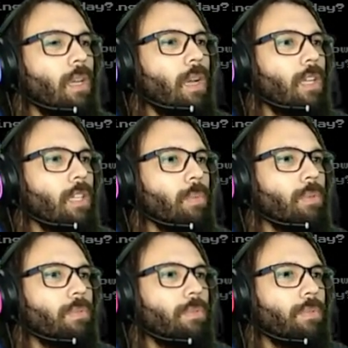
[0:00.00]

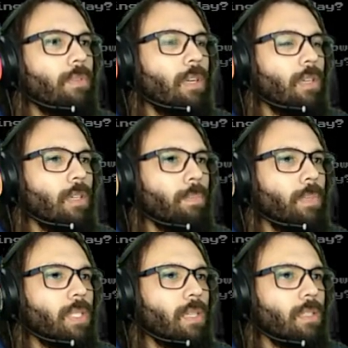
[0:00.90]
animal uh,
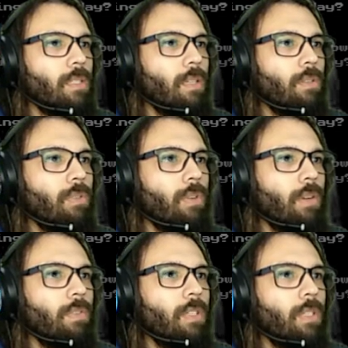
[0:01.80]
besides the
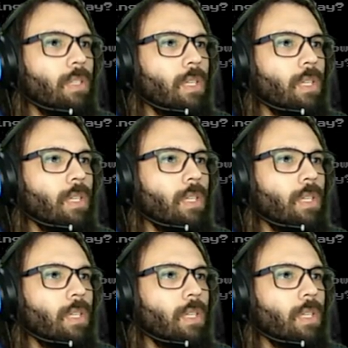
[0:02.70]
traveler.